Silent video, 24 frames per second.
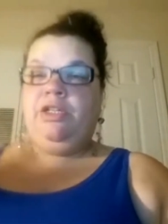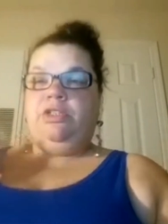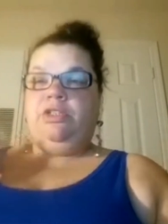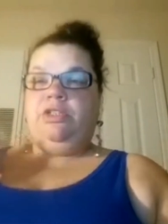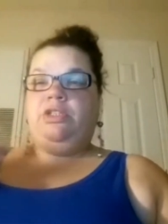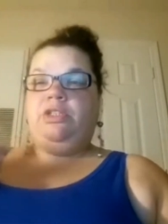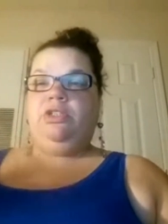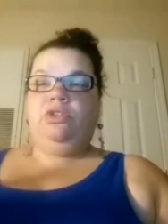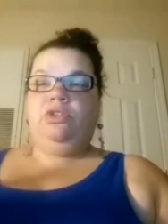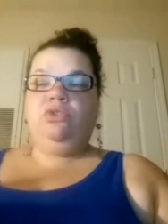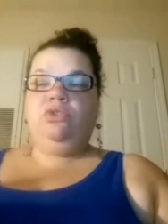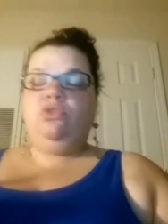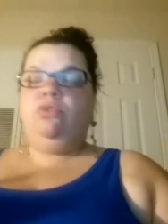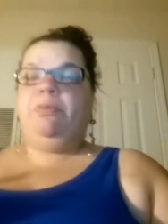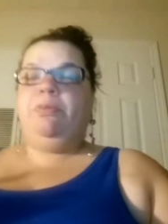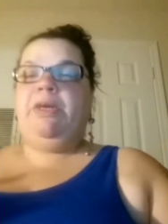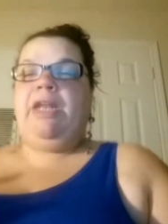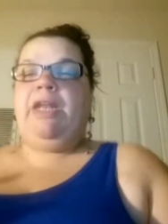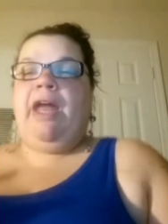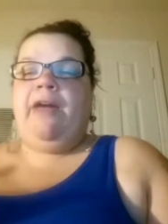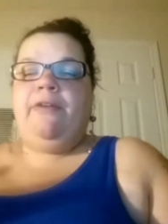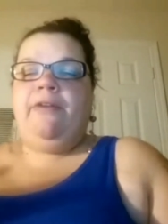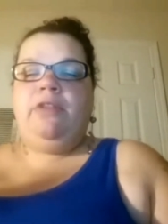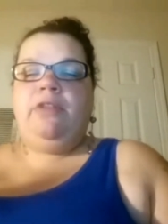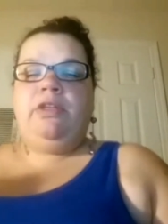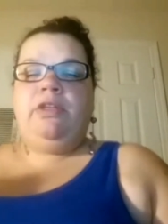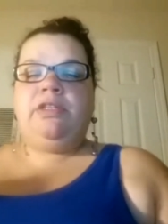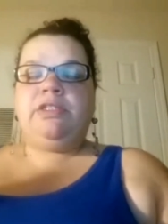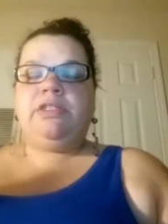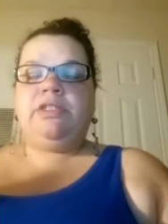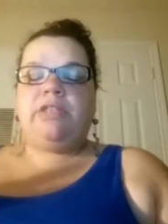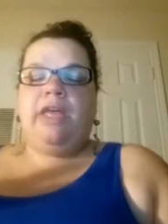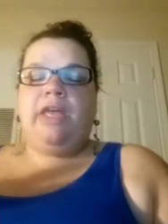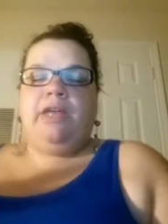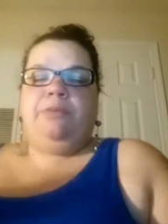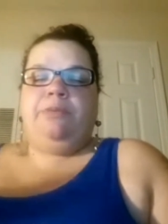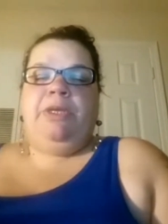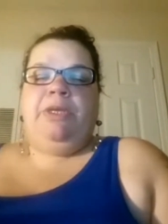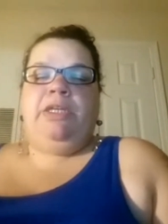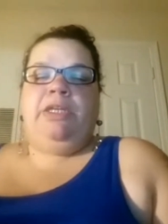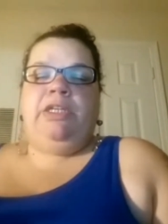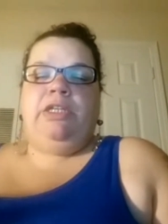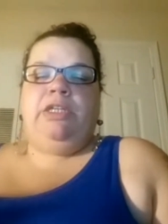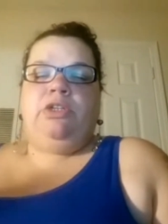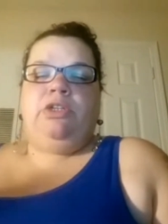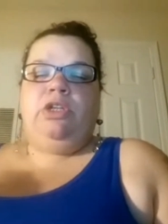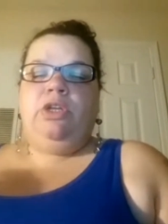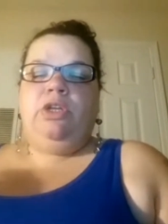to you, but it's like being
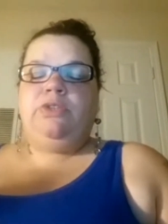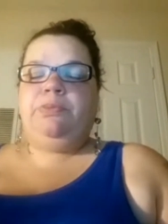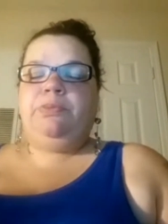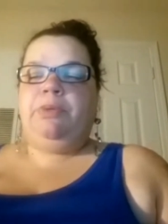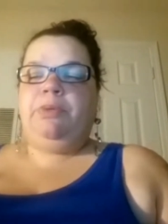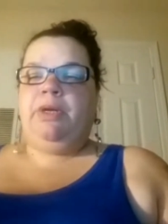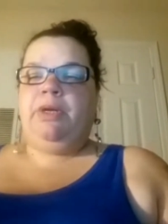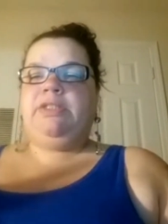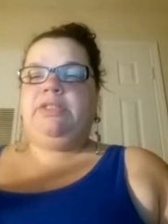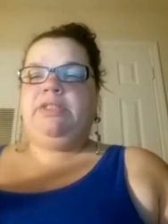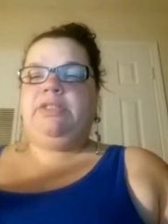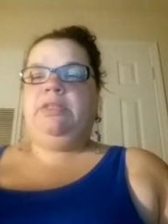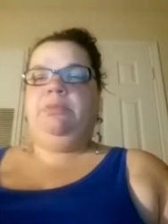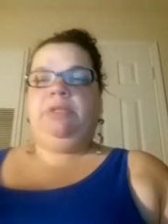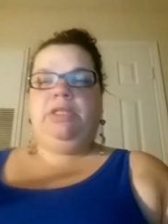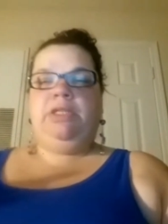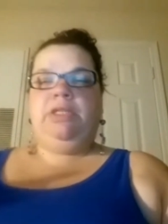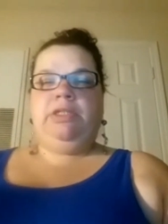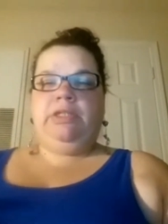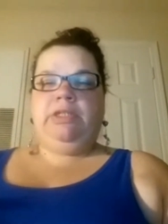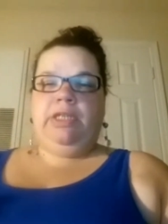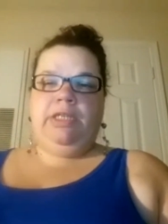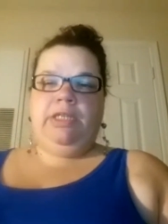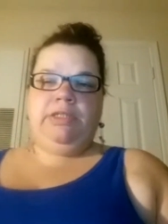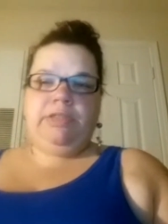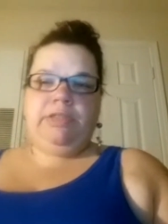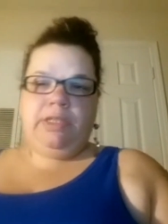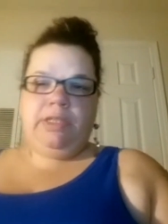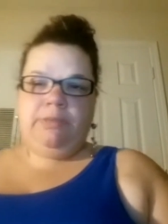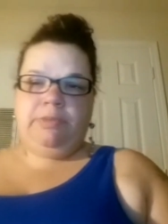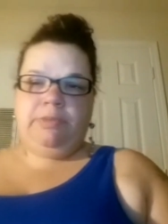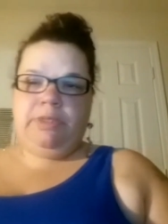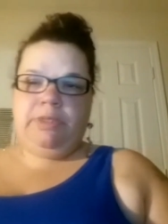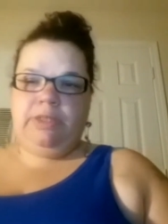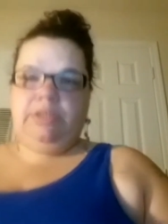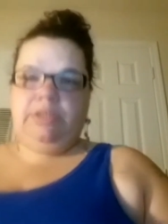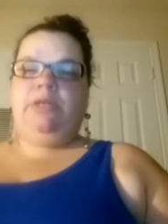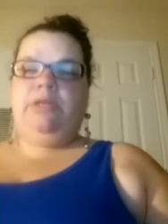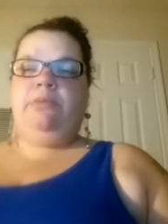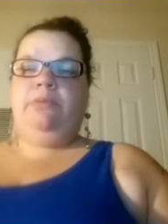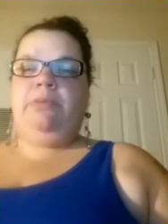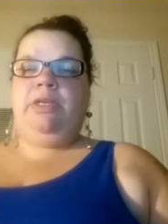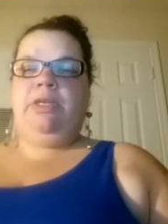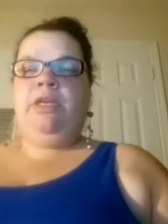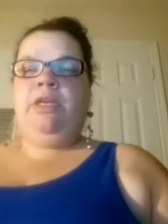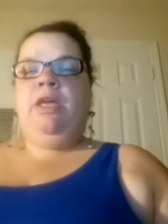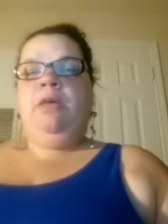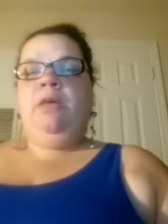in close proximity does something to
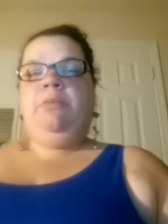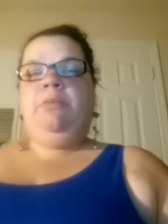me.